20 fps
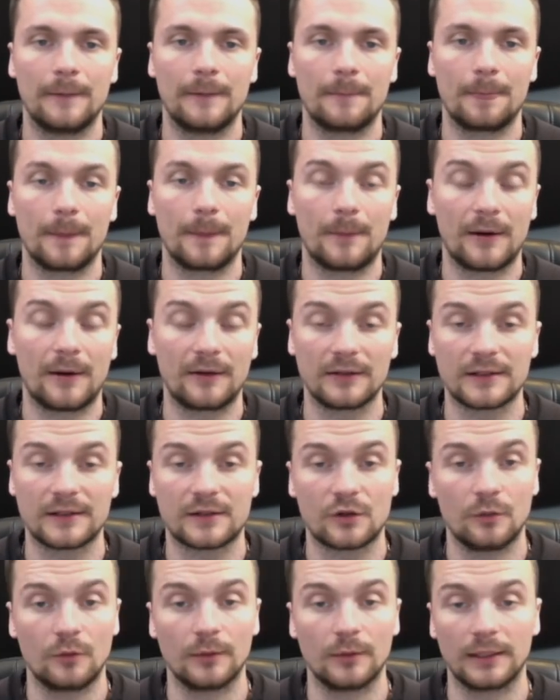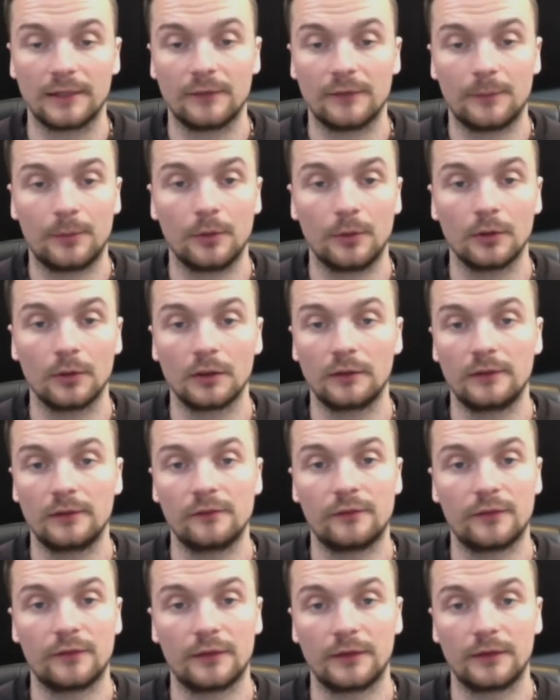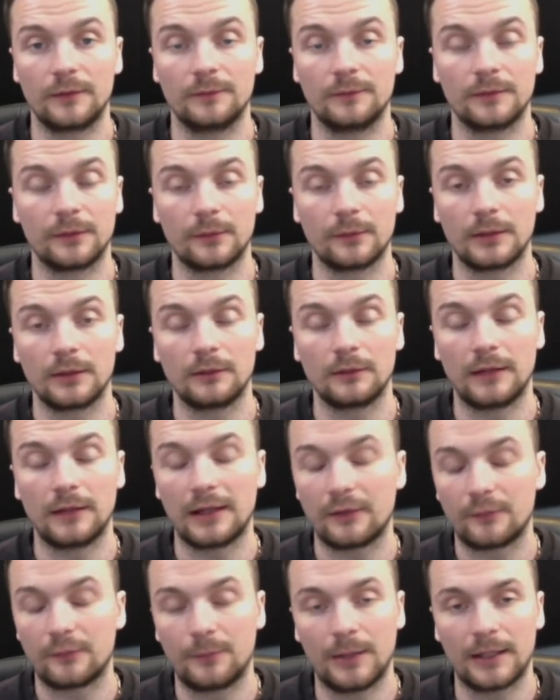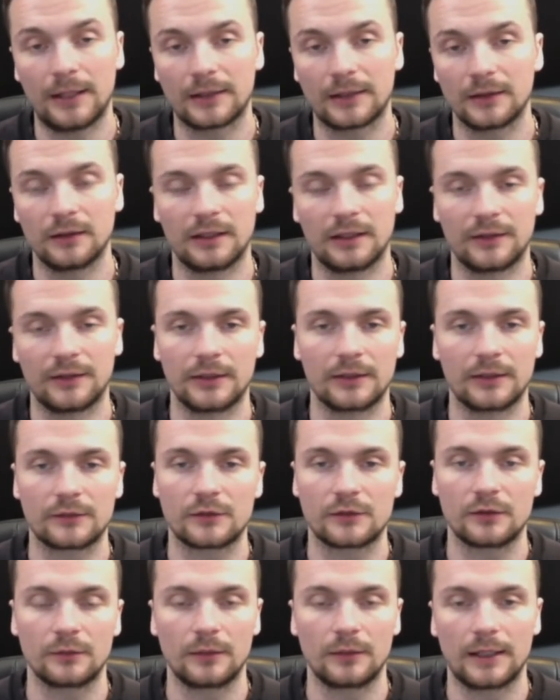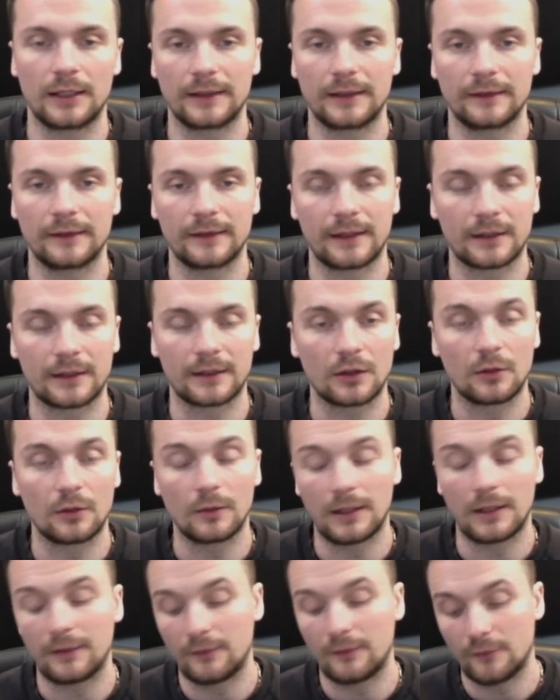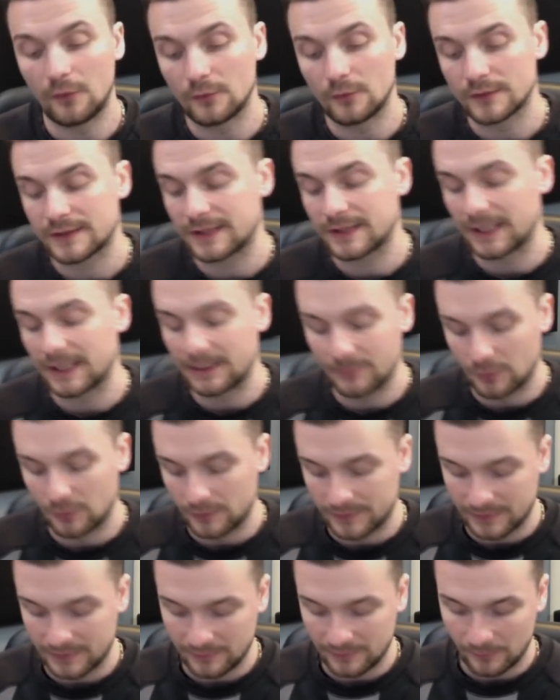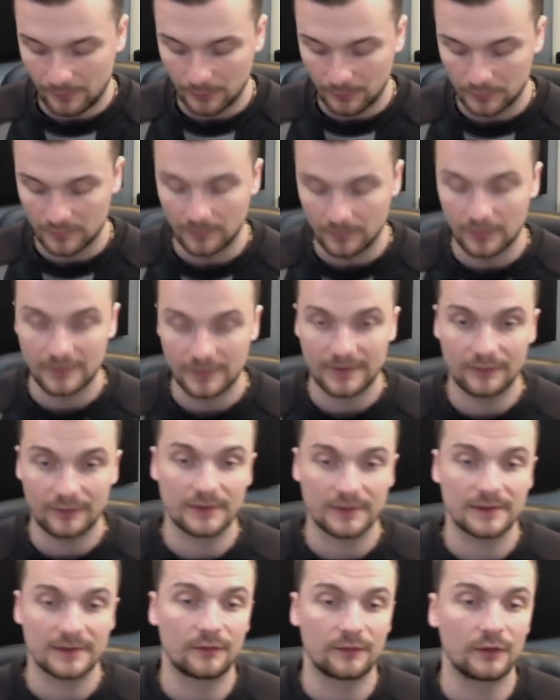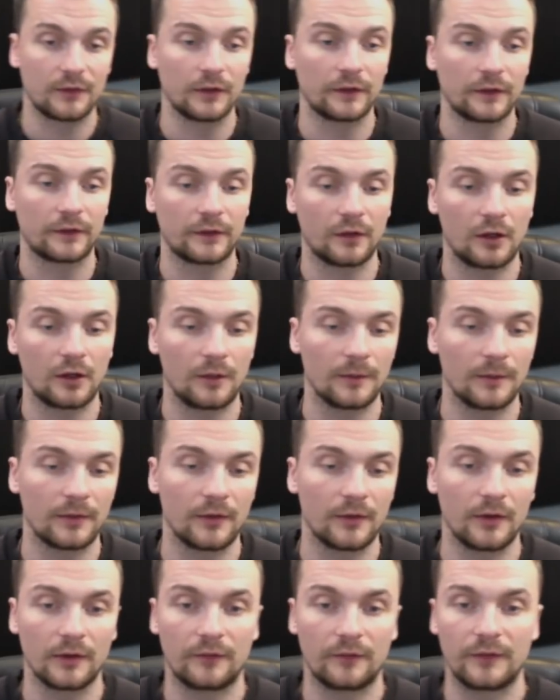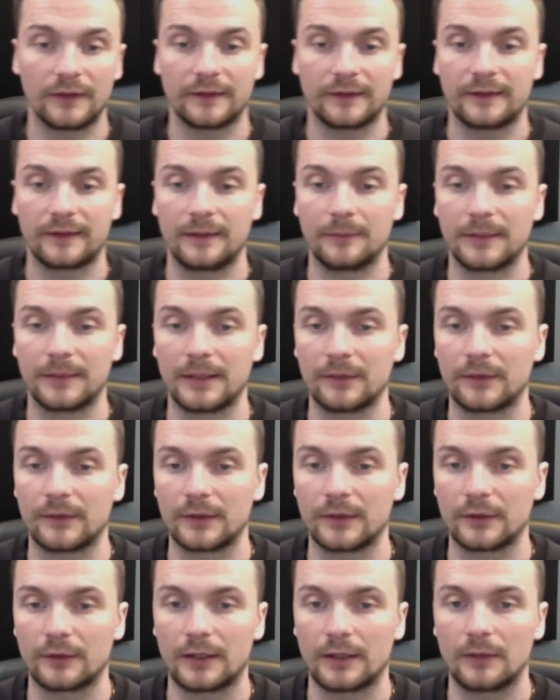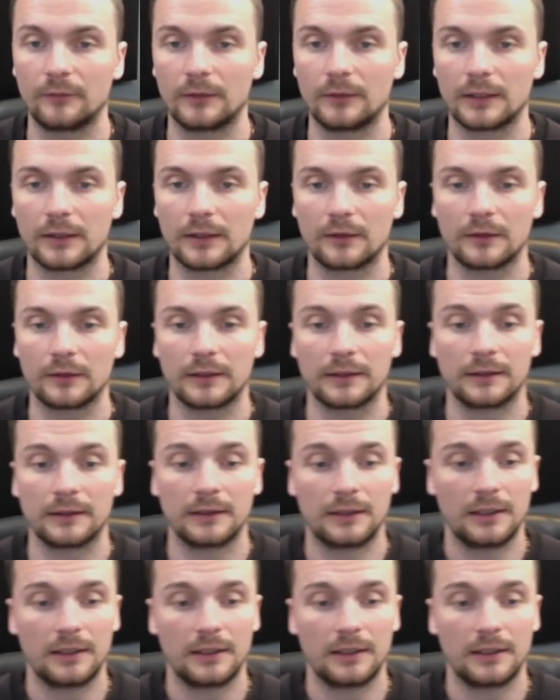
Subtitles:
Apparently Scum and Liverpool are in for him as well, Raf, but I don't know how true that is. I've always seen him going to Liverpool, to be honest. Ever since I first saw him, I thought he fits them down to the ground, really, doesn't he?